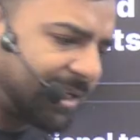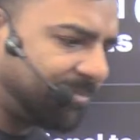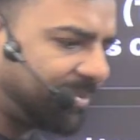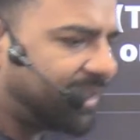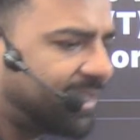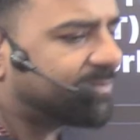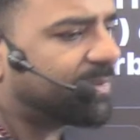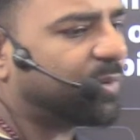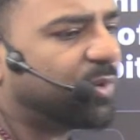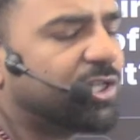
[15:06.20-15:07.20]
period is
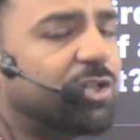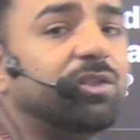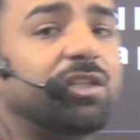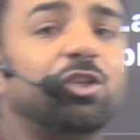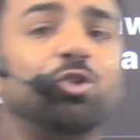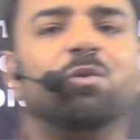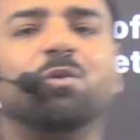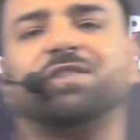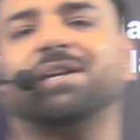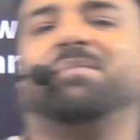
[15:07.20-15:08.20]
proportional to the cube
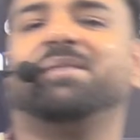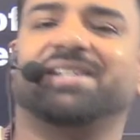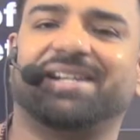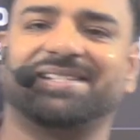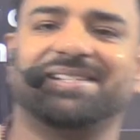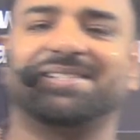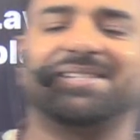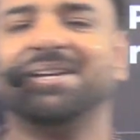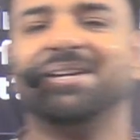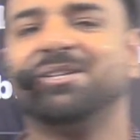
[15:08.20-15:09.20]
of semi-major axis.
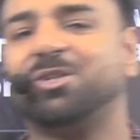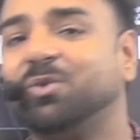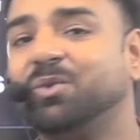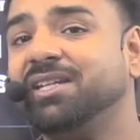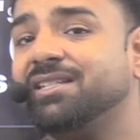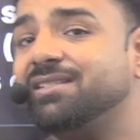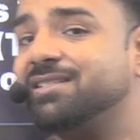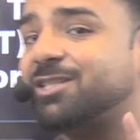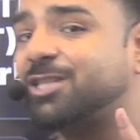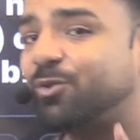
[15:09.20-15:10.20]
So the
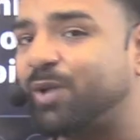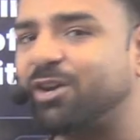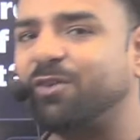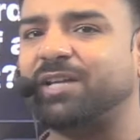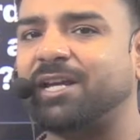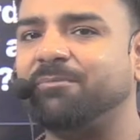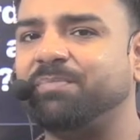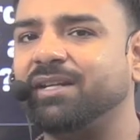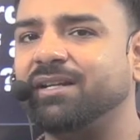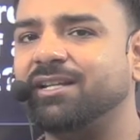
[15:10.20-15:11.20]
square of time
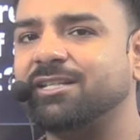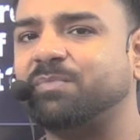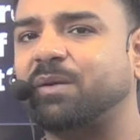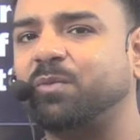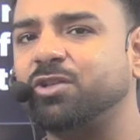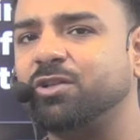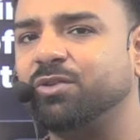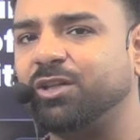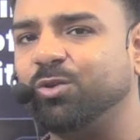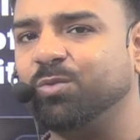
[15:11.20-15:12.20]
period is proportional to
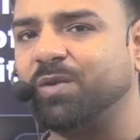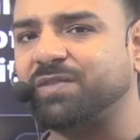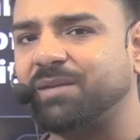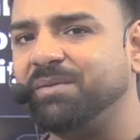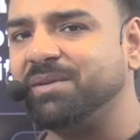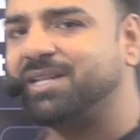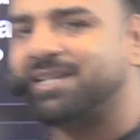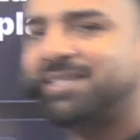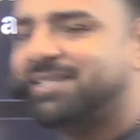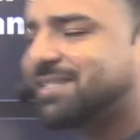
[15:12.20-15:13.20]
the cube of semi-major axis,